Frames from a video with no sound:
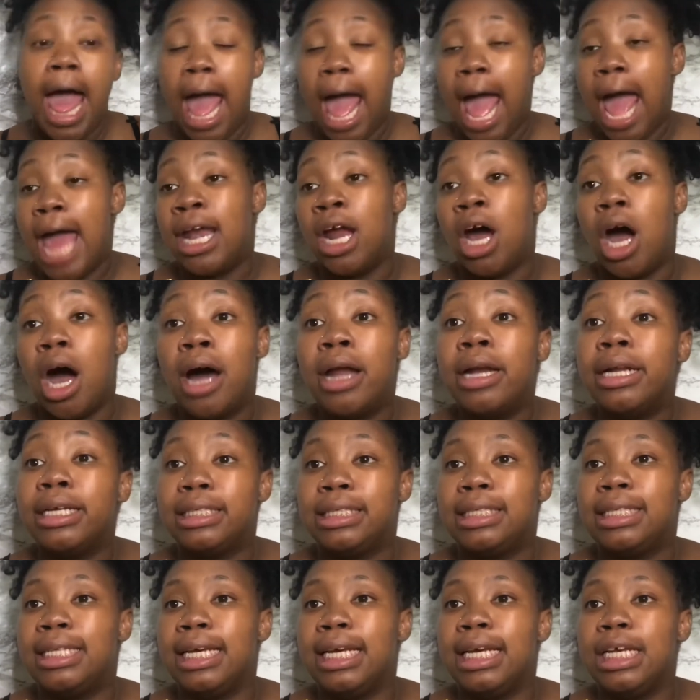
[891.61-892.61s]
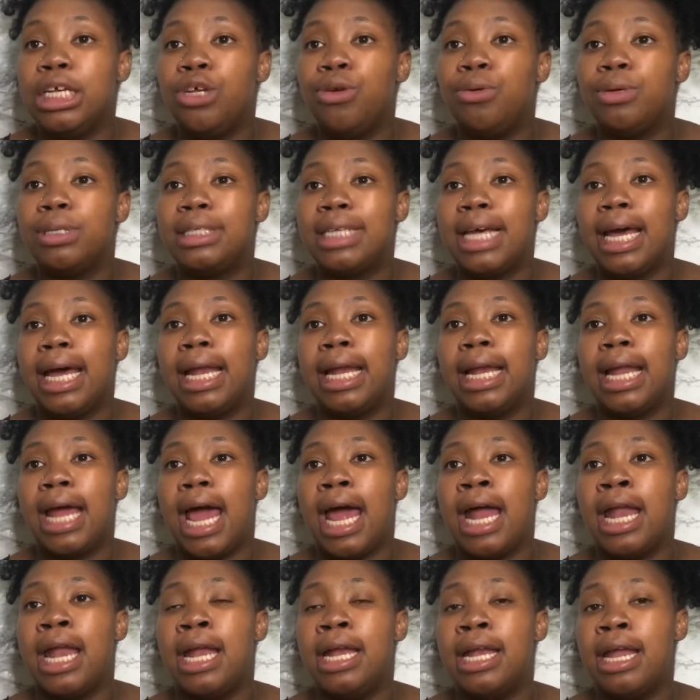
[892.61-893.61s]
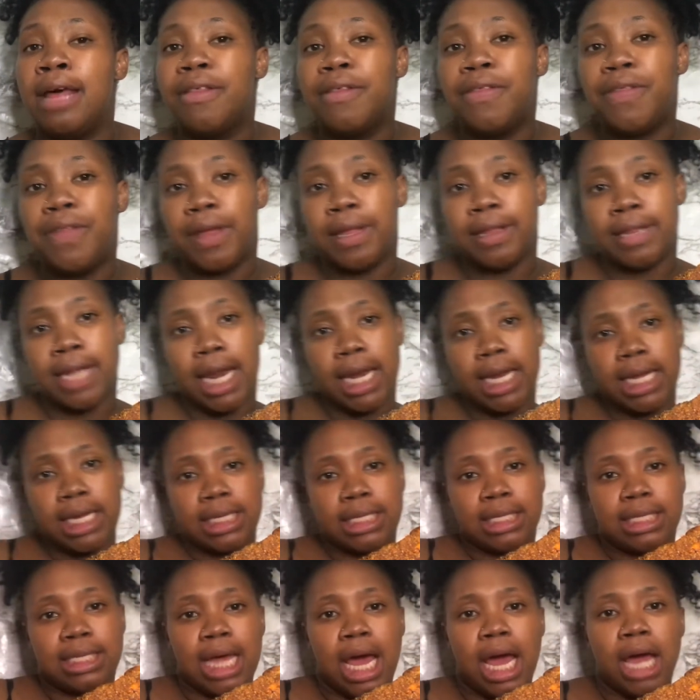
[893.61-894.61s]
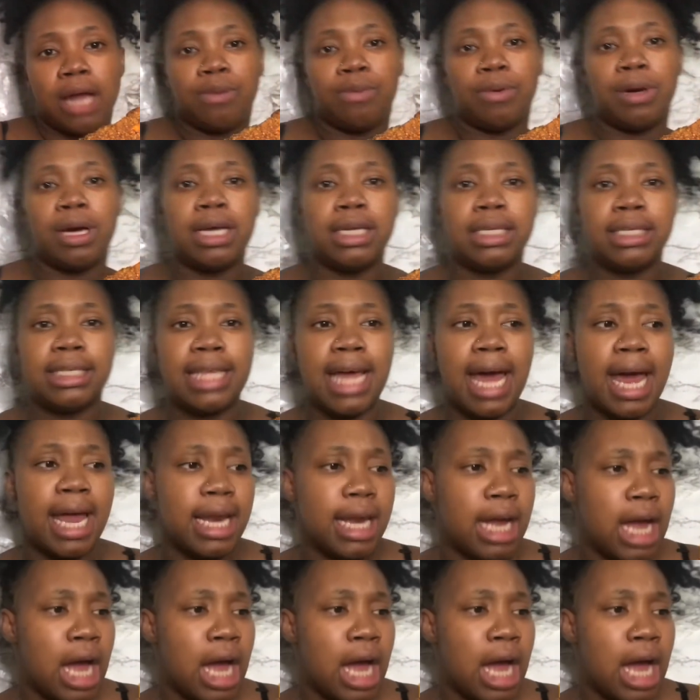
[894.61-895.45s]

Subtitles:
And honestly, you said, and another thing that he said was that,